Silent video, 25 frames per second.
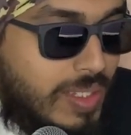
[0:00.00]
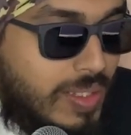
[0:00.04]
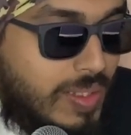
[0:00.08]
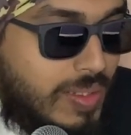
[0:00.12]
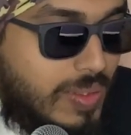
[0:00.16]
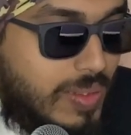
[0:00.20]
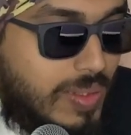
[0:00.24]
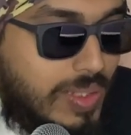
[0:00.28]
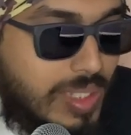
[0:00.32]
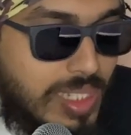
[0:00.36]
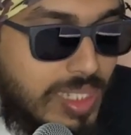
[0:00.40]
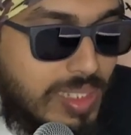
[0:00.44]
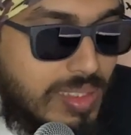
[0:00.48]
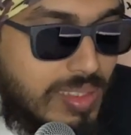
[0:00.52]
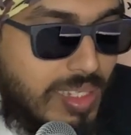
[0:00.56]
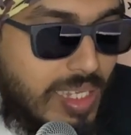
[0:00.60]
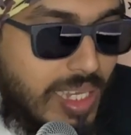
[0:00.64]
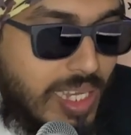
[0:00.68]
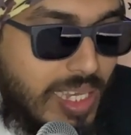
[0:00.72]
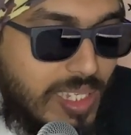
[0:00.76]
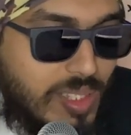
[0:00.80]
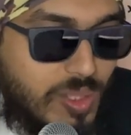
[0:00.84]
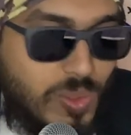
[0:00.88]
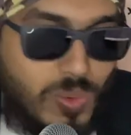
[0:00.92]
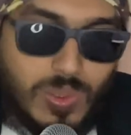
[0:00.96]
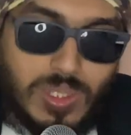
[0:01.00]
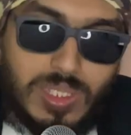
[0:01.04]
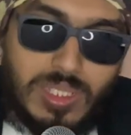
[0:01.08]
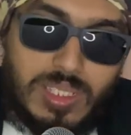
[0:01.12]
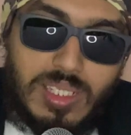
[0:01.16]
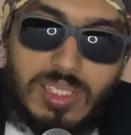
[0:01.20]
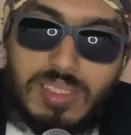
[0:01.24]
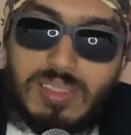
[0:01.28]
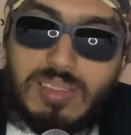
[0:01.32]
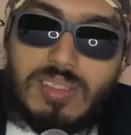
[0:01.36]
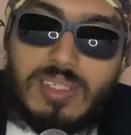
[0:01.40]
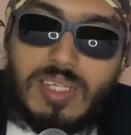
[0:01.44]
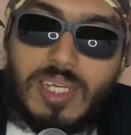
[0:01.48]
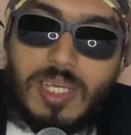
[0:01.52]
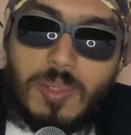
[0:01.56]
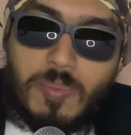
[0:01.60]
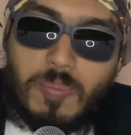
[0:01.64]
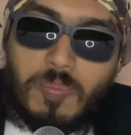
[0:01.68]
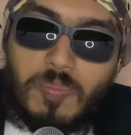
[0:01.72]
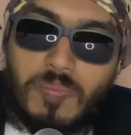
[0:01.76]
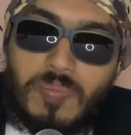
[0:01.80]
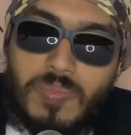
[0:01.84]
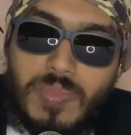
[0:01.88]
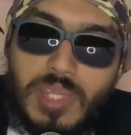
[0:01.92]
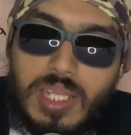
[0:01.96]
So these guys won this
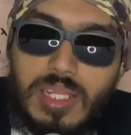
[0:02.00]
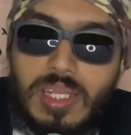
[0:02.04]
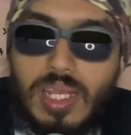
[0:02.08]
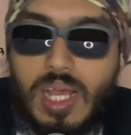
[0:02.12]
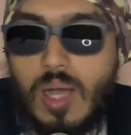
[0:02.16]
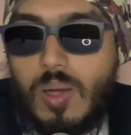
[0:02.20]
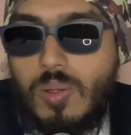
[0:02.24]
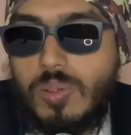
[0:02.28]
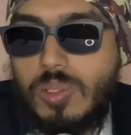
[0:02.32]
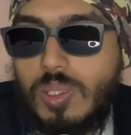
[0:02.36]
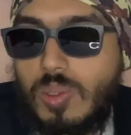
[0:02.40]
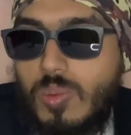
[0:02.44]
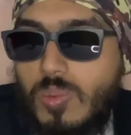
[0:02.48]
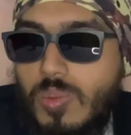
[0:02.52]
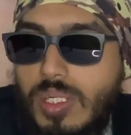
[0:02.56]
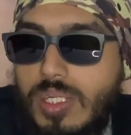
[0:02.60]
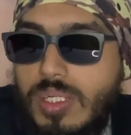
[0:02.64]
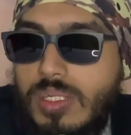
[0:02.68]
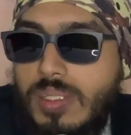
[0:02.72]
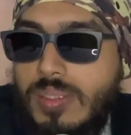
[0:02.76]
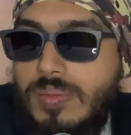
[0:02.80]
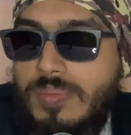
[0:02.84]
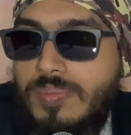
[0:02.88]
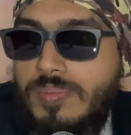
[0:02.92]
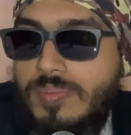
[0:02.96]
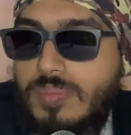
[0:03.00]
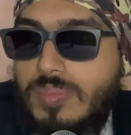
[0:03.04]
time. And how they won?